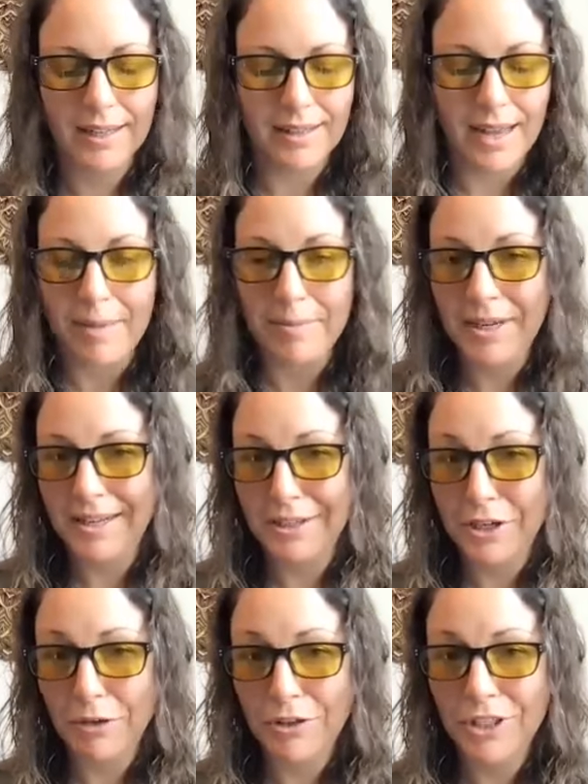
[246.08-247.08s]
And I mean,
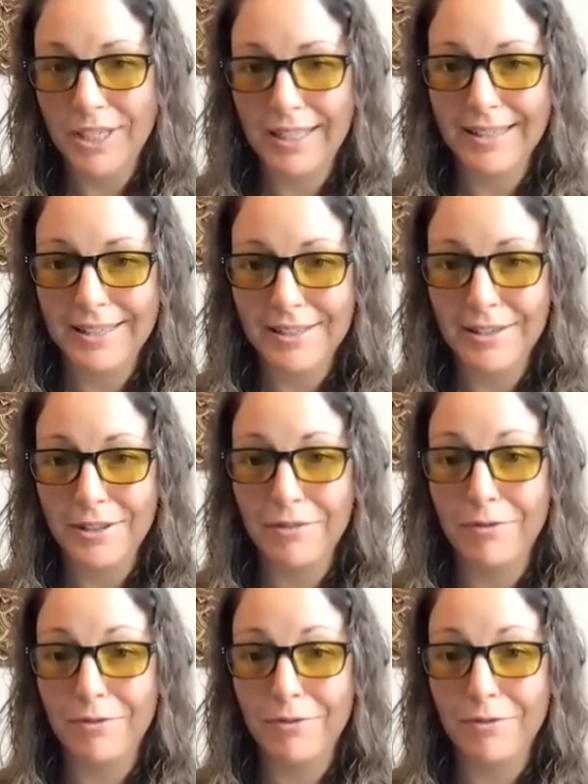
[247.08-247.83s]
in coaching, that's the,